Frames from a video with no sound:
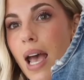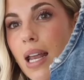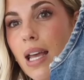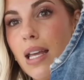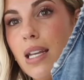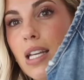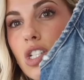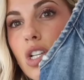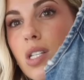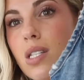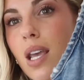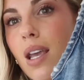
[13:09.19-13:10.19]
And it's
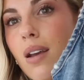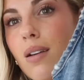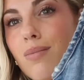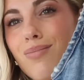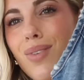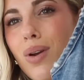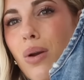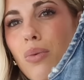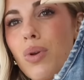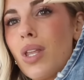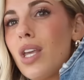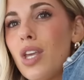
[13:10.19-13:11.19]
just like
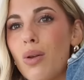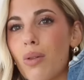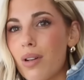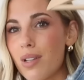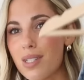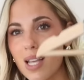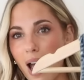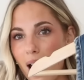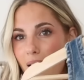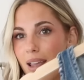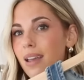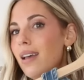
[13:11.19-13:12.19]
really cute little
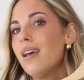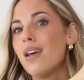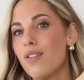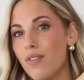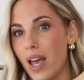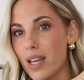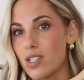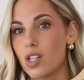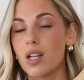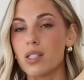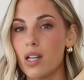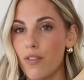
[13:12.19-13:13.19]
tie vest.
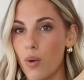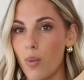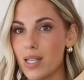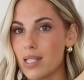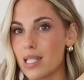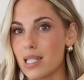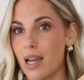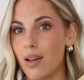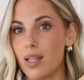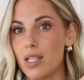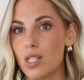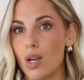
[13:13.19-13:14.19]
Lots of different ways to
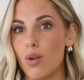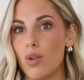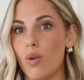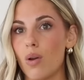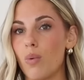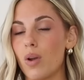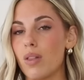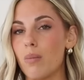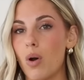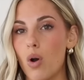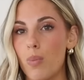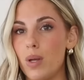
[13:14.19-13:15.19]
style these though. You can wear
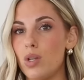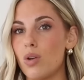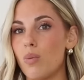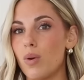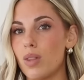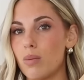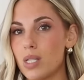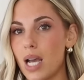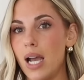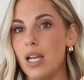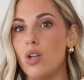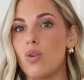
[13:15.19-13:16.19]
them open, you can wear them
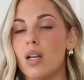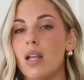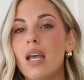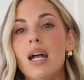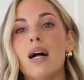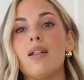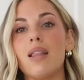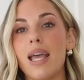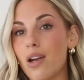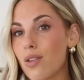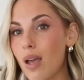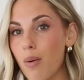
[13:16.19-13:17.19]
tied, you can
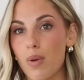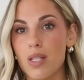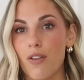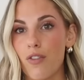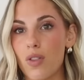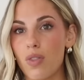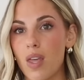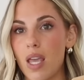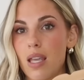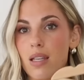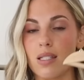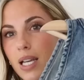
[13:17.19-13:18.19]
layer them with different
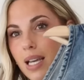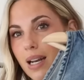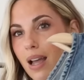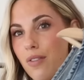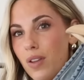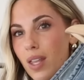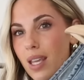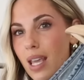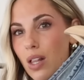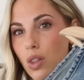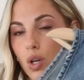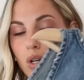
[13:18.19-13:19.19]
things. And I feel like
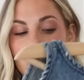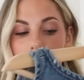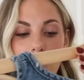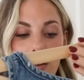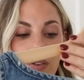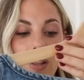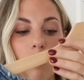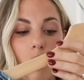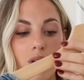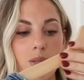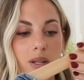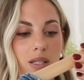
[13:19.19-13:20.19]
it looks definitely
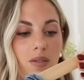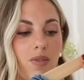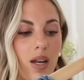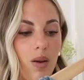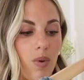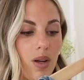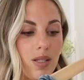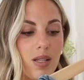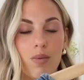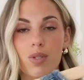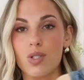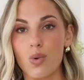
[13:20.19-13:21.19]
more expensive than it was.
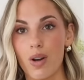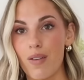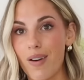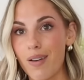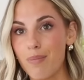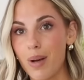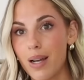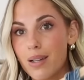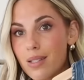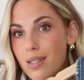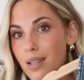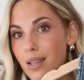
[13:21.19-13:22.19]
It was
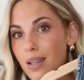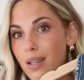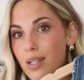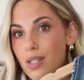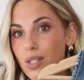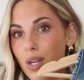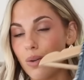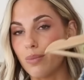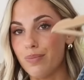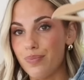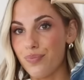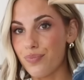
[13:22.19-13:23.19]
$25, so.